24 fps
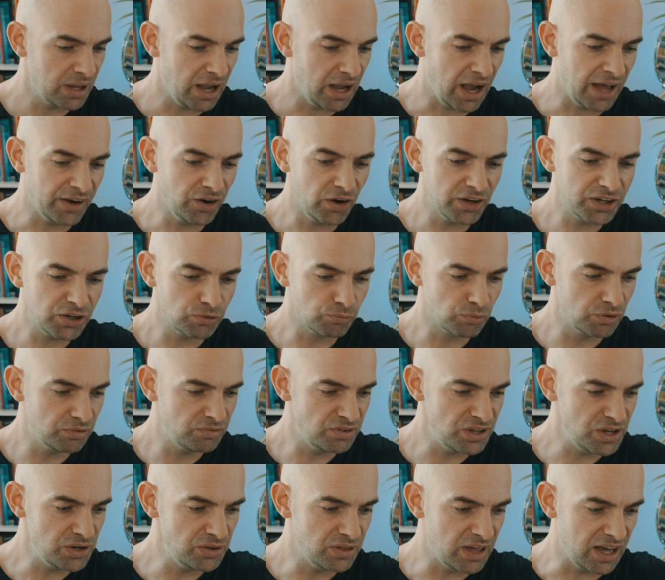and I can
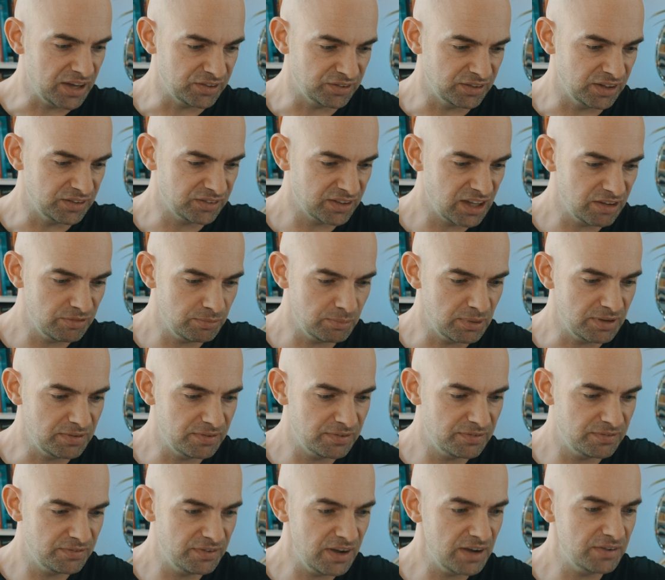review this and it's given me
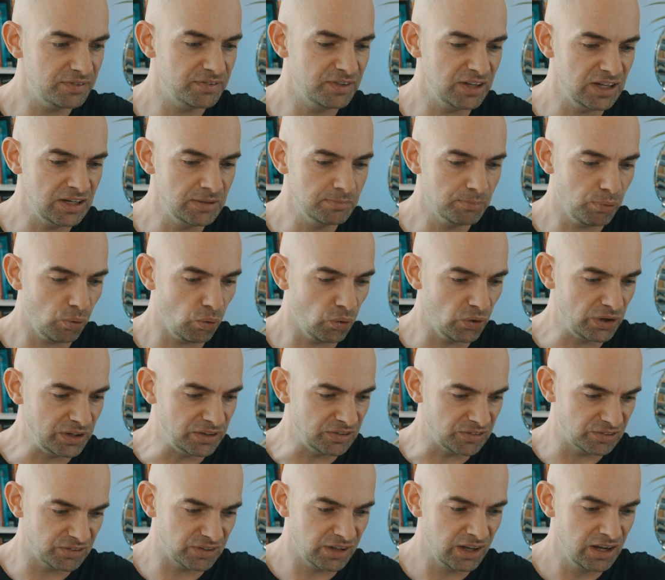15
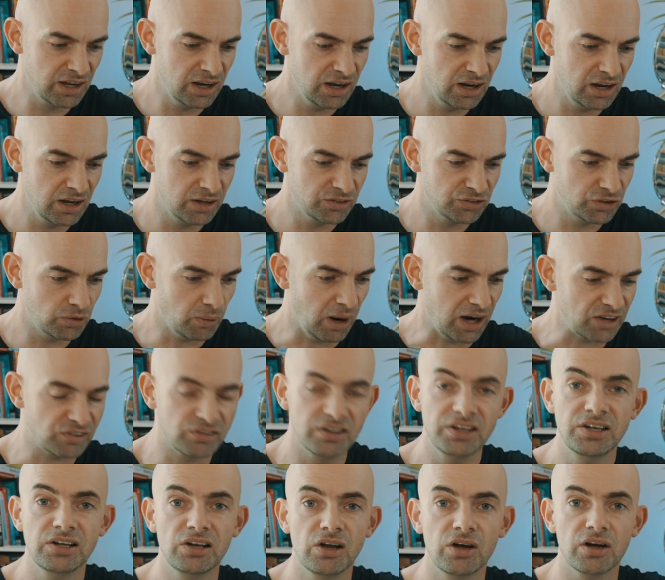points to
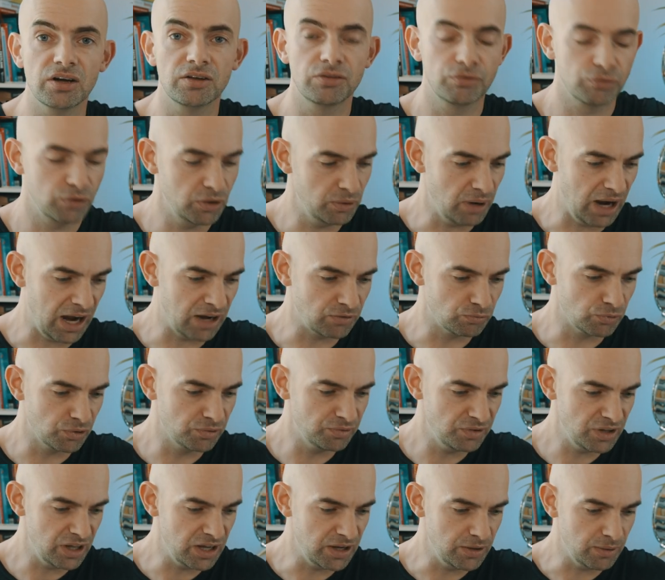actually look through and
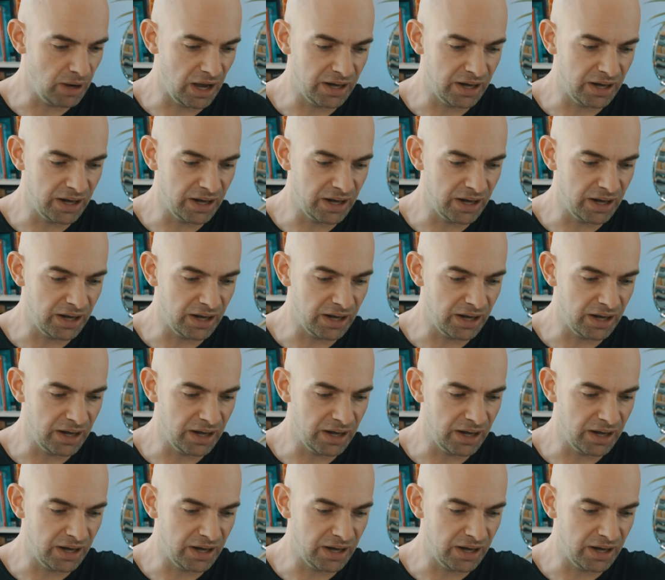review.